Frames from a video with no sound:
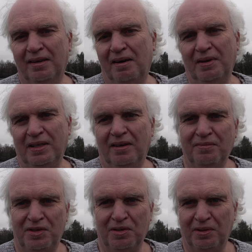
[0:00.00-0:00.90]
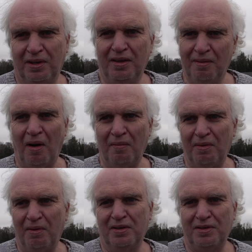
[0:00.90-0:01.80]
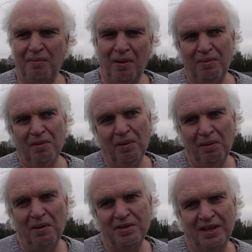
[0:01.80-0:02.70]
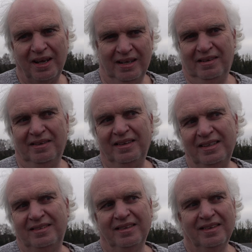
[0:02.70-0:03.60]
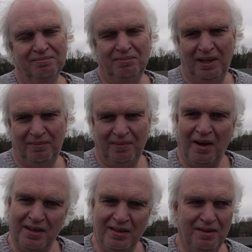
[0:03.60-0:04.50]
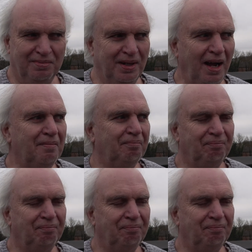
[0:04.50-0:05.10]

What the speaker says: I mean, I'm sure that there might be one or two people more watch the King than this, but I can live with that.